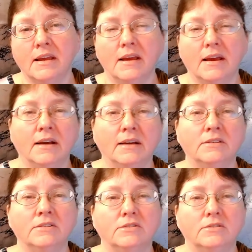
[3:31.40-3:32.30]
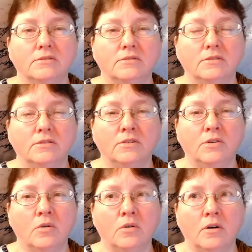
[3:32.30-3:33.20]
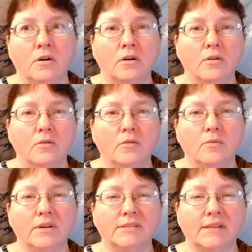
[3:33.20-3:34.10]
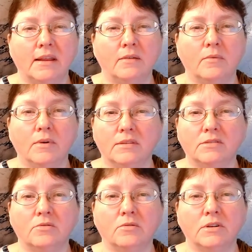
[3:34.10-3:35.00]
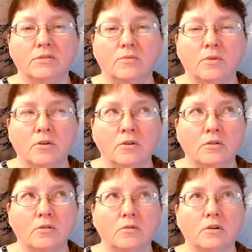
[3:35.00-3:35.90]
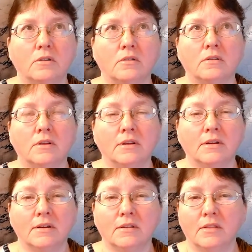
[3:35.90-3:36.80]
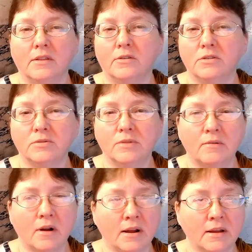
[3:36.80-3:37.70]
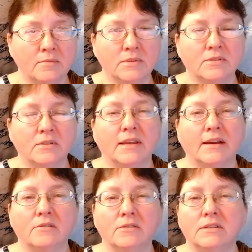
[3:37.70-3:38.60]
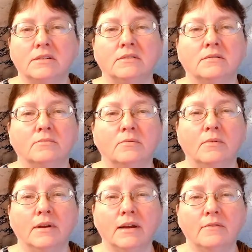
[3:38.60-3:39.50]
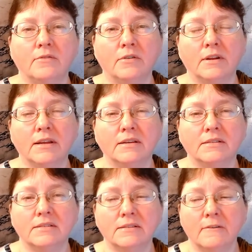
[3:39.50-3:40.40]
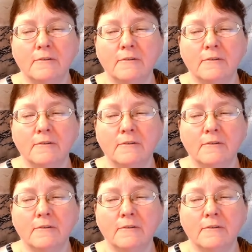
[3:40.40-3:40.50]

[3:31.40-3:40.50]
as you're reciting what the stories were or the nursery rhymes or the counting or whatever it is.